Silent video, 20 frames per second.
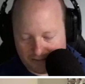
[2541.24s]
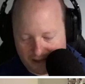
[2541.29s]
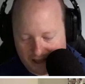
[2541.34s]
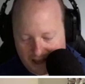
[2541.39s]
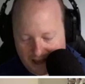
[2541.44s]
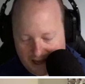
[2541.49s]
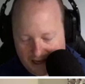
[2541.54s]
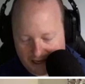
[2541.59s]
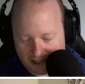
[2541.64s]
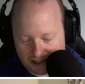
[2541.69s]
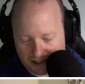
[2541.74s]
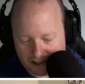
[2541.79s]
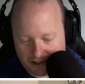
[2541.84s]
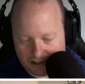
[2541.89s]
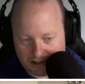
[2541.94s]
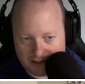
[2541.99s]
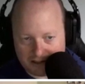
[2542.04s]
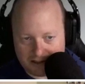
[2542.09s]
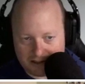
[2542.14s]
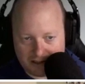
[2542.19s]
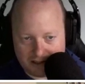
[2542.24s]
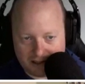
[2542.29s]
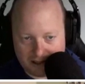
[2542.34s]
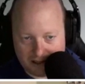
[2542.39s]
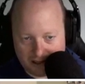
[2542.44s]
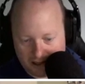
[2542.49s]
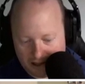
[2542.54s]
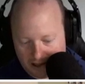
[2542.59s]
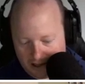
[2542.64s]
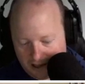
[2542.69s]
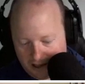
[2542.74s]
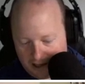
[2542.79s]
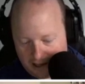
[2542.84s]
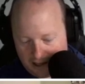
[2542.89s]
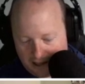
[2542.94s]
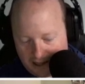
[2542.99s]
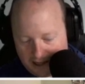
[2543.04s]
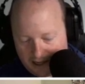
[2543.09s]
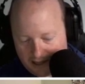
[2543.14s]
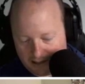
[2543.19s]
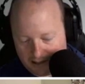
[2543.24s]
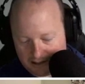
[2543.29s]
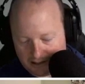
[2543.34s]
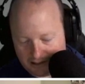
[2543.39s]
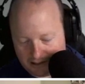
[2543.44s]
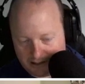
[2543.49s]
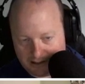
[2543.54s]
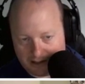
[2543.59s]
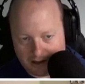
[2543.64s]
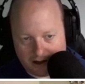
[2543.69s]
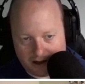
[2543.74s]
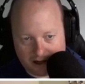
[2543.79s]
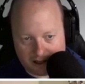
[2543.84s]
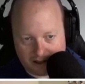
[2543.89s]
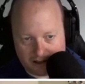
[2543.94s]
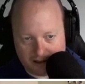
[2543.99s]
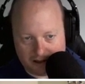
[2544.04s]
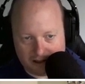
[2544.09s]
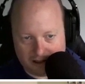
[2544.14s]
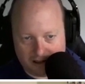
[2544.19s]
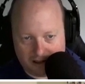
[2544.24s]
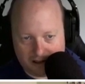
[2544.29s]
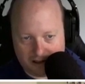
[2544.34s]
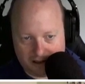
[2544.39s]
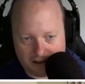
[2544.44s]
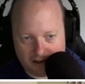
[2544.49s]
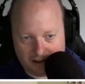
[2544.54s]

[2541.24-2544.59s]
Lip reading: of the actions. That's not good.